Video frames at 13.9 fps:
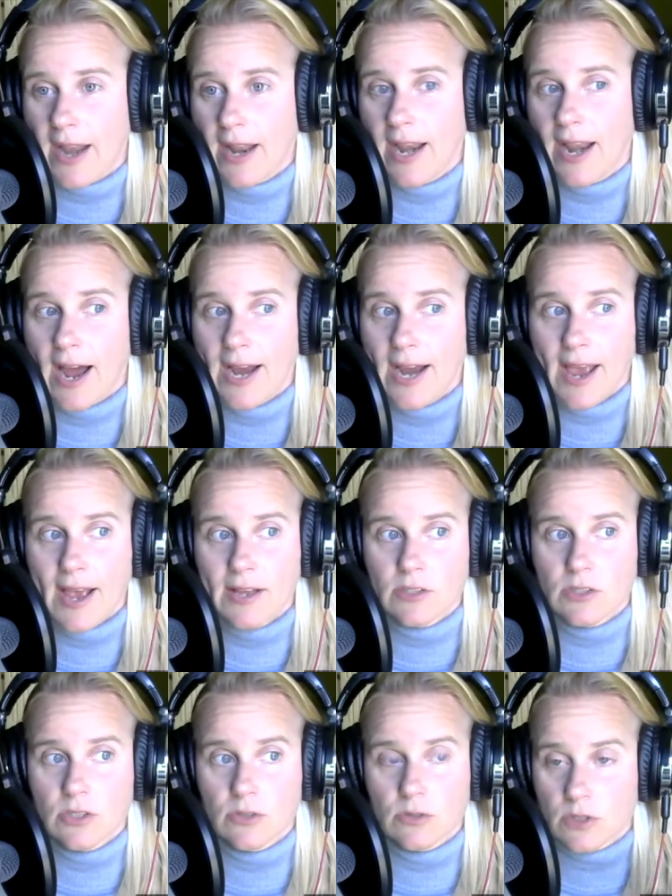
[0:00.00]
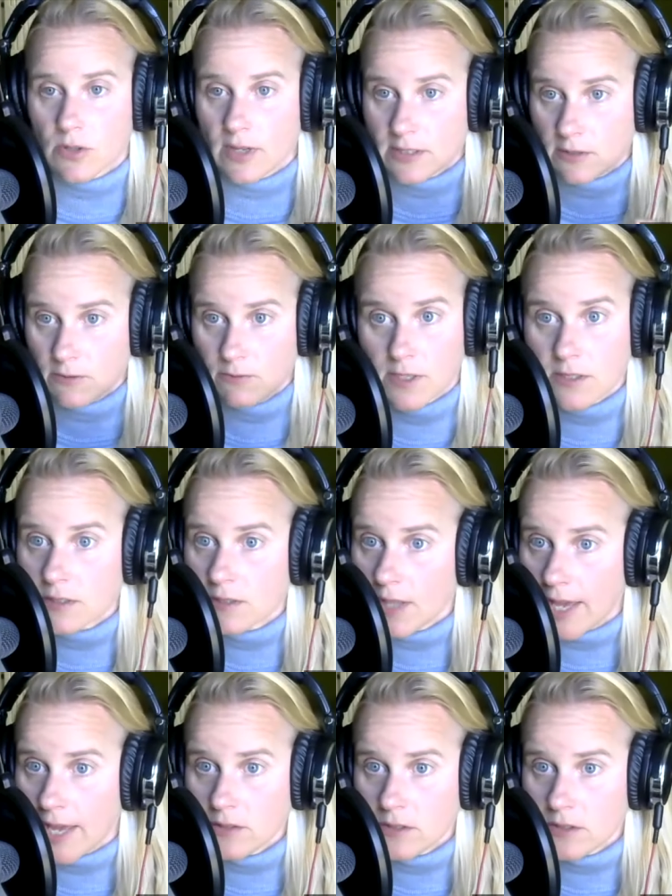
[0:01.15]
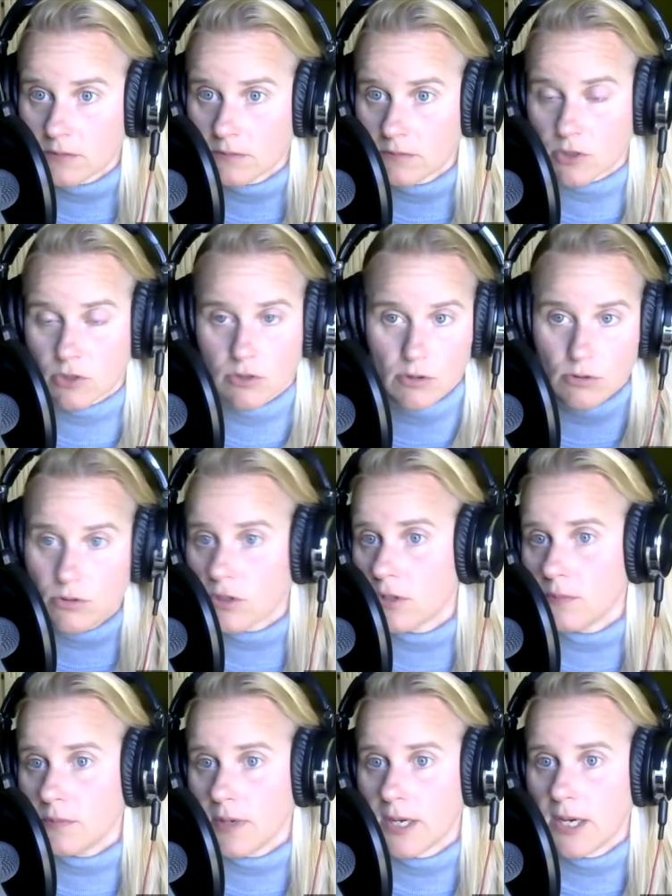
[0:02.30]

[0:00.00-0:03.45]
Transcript: and I had to, so that's a fixed lens. There's no zoom.